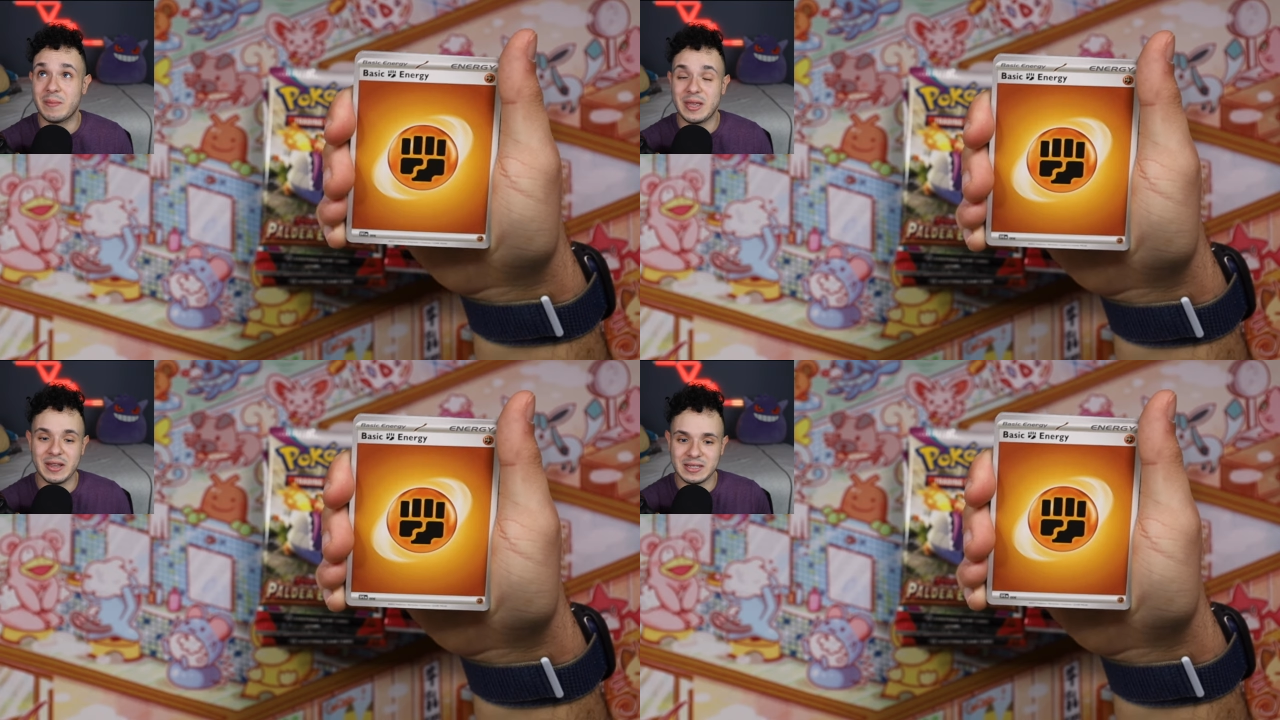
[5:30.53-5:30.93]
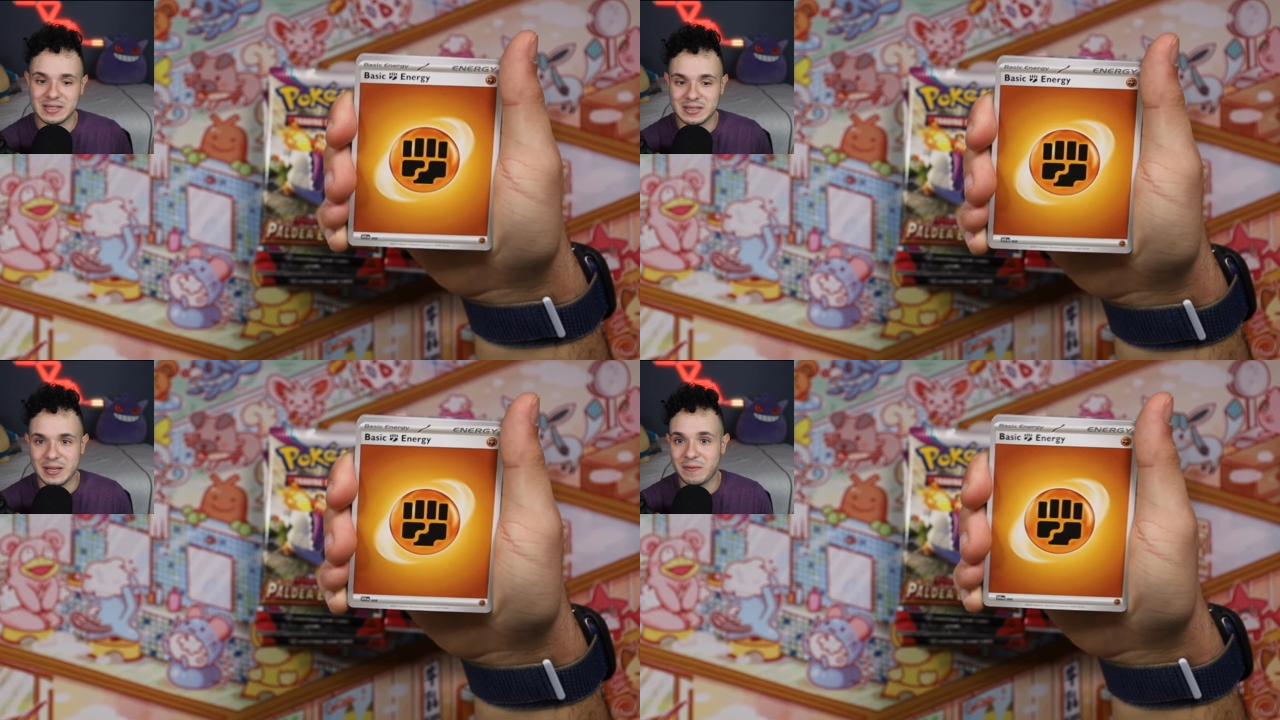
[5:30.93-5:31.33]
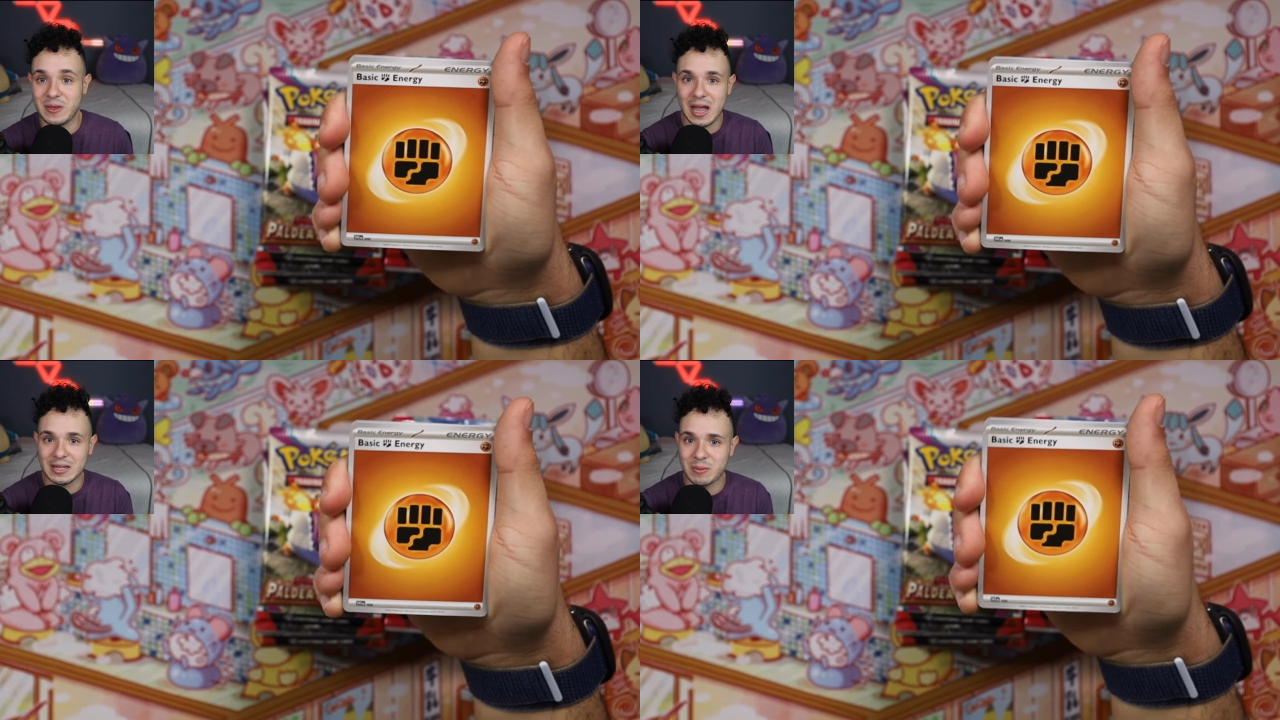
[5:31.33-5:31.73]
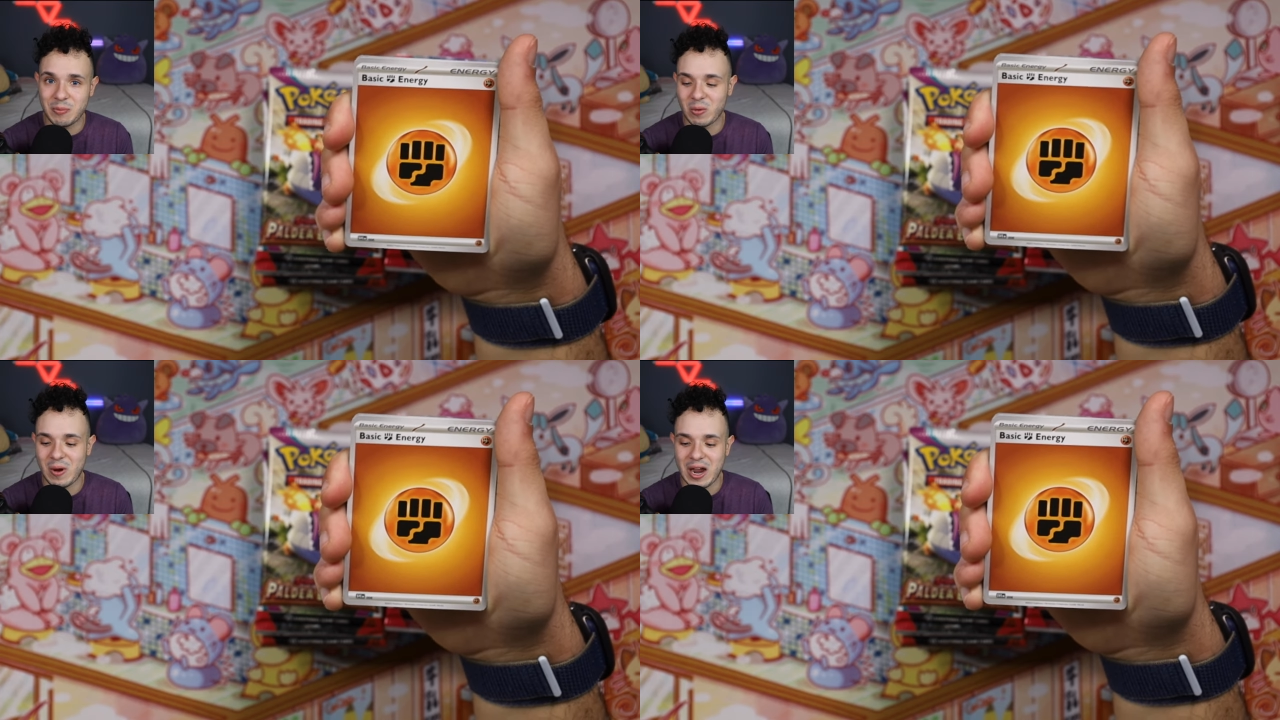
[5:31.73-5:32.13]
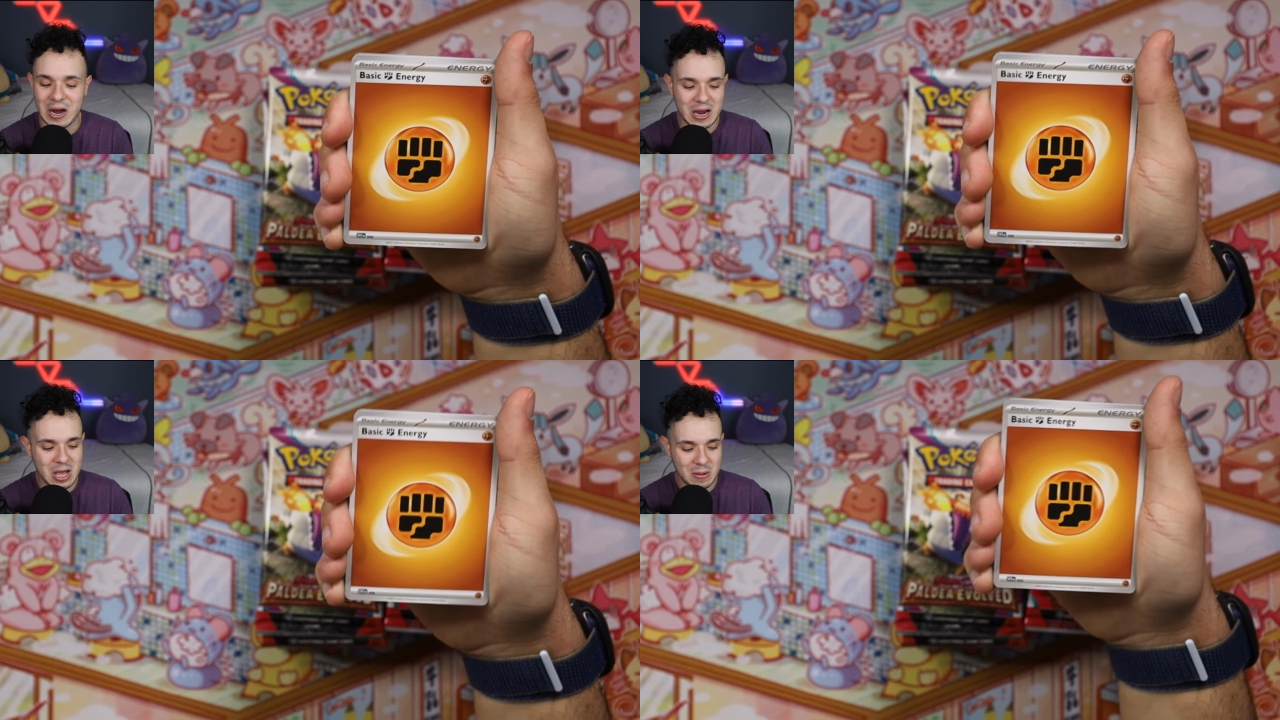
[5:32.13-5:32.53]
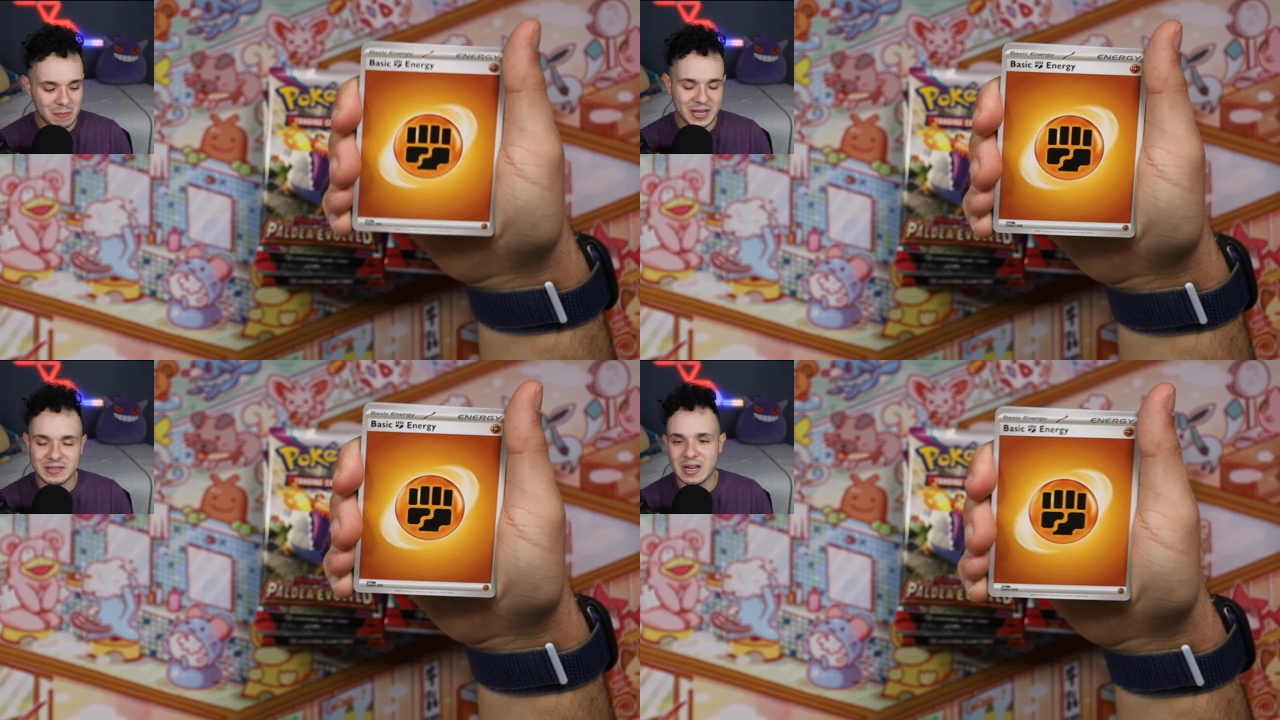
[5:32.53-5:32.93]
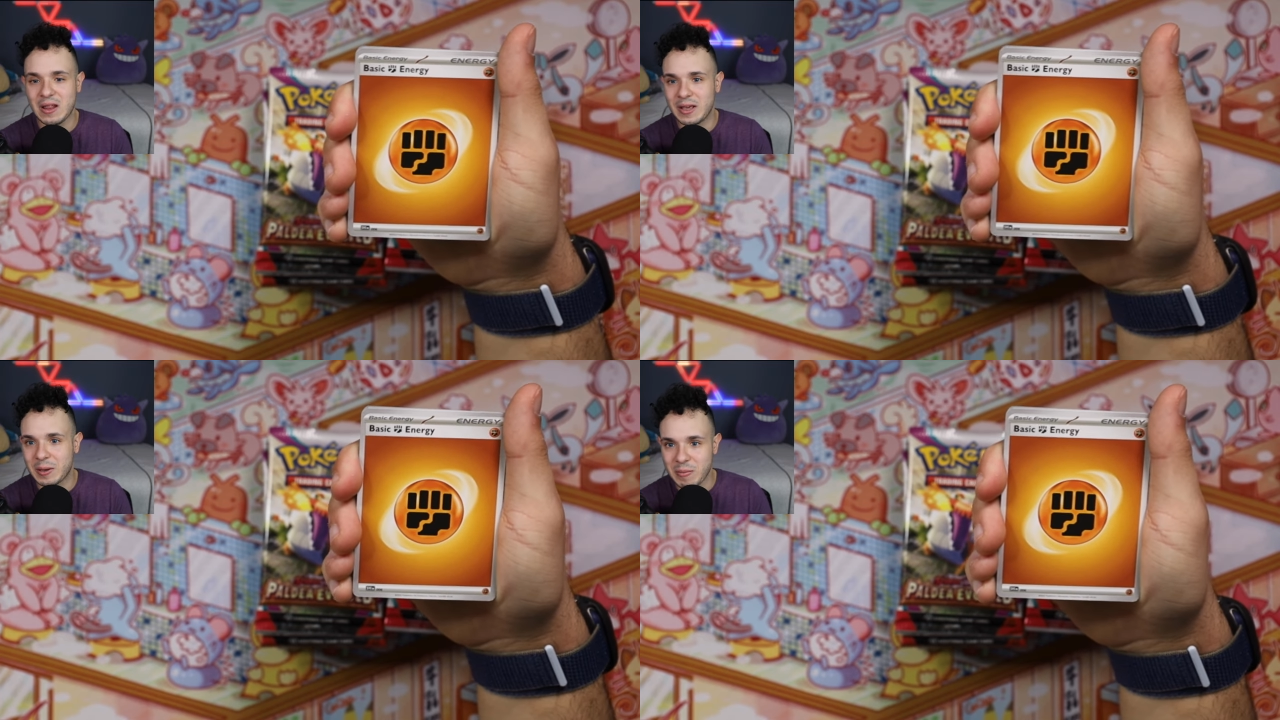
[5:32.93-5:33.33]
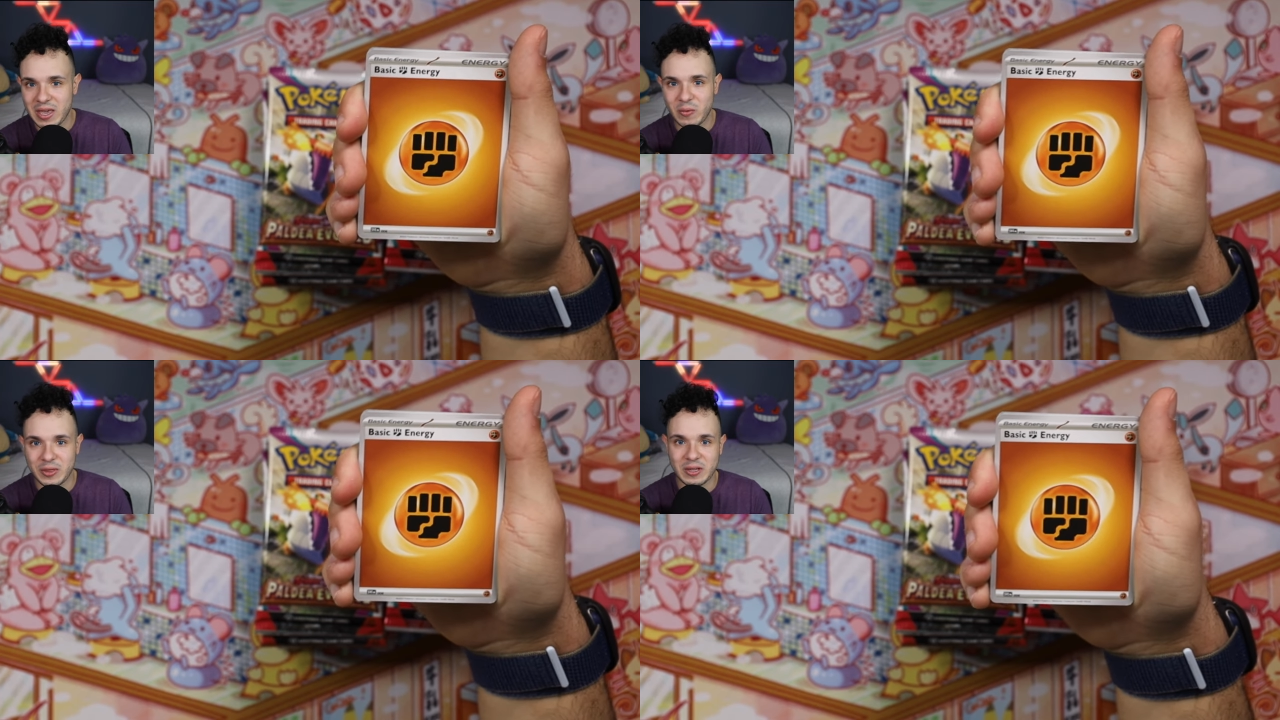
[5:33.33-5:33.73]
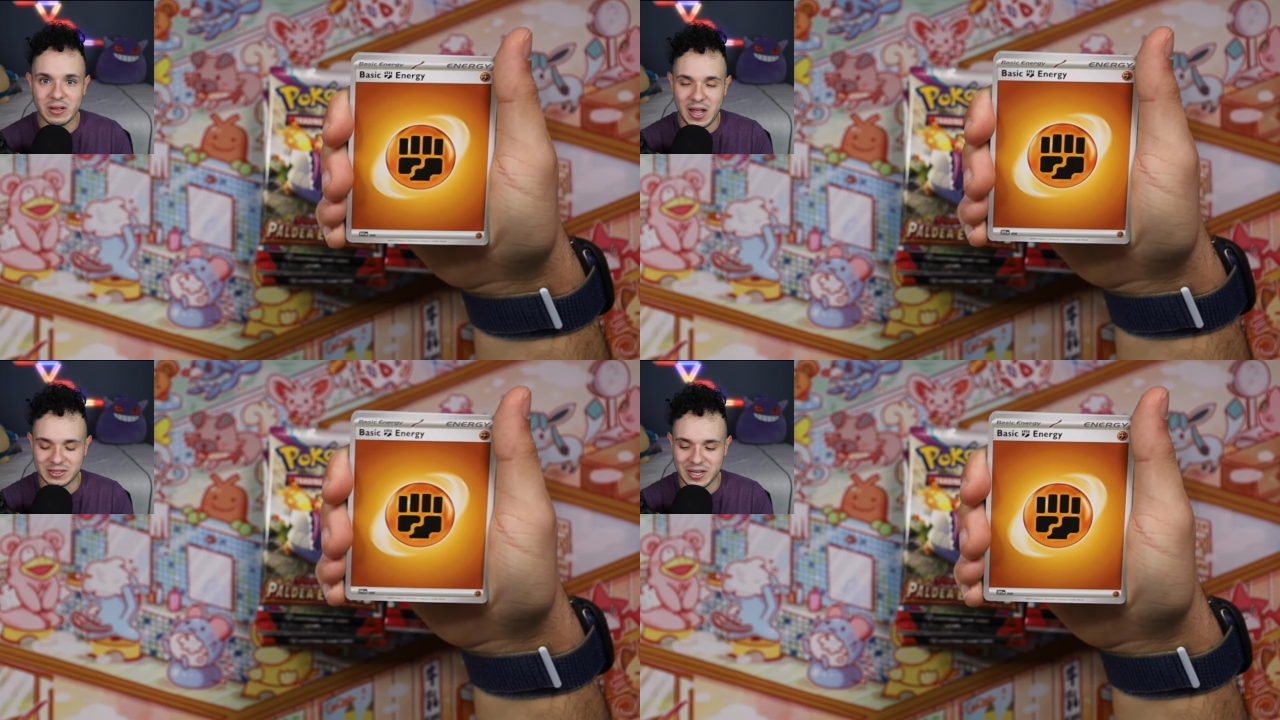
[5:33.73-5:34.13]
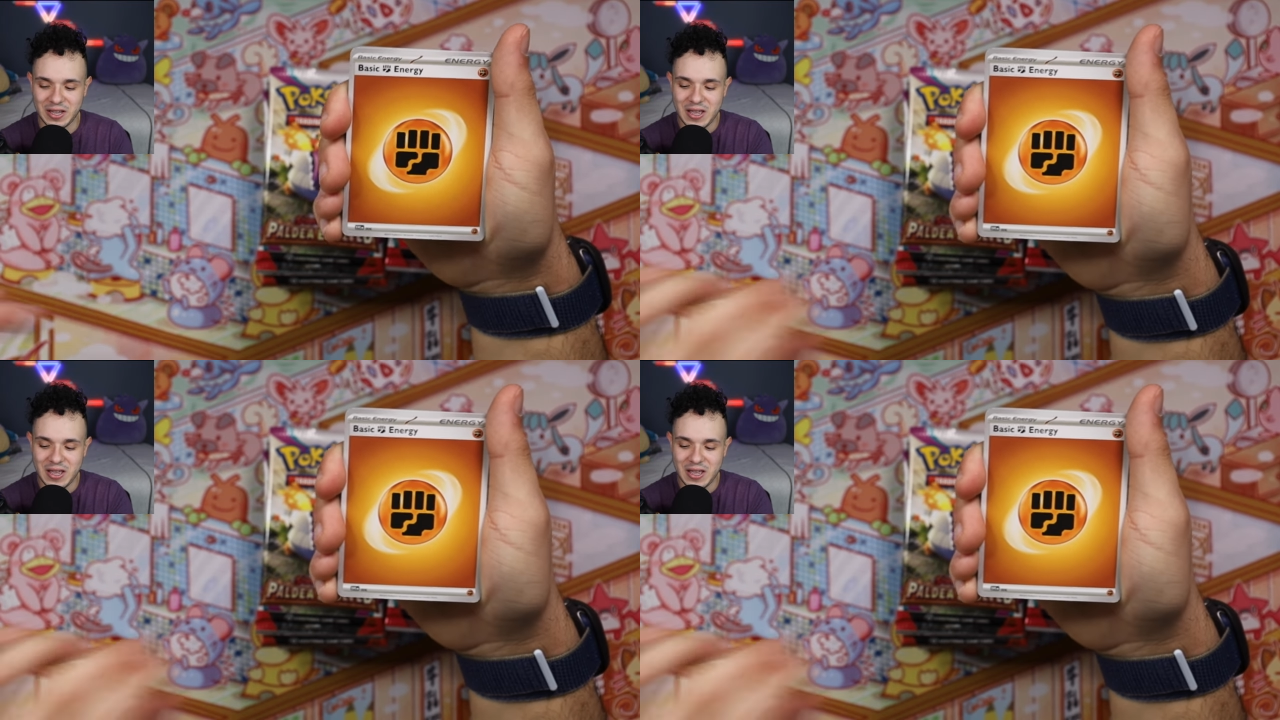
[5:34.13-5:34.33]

He likes to see if he got something rare, but he's not like me with collecting.